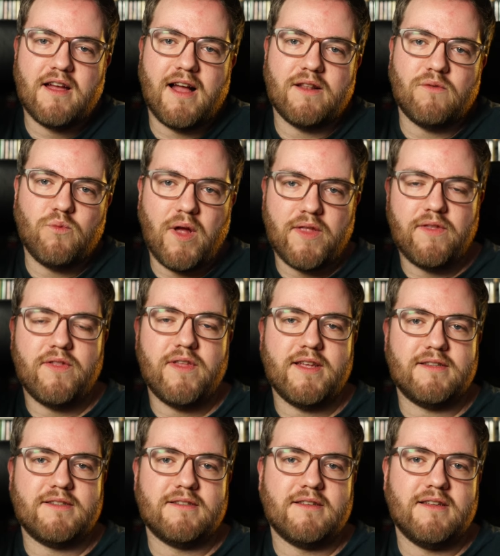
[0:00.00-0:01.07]
and whether
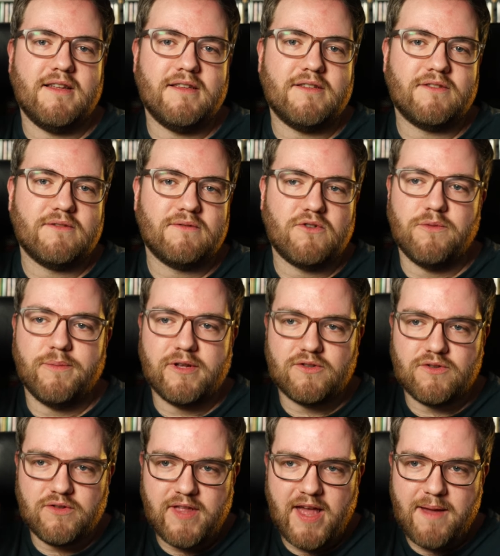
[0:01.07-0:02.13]
this is coming
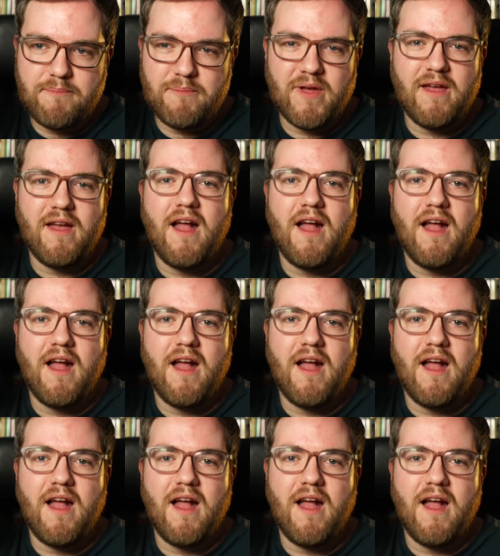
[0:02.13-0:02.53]
to them.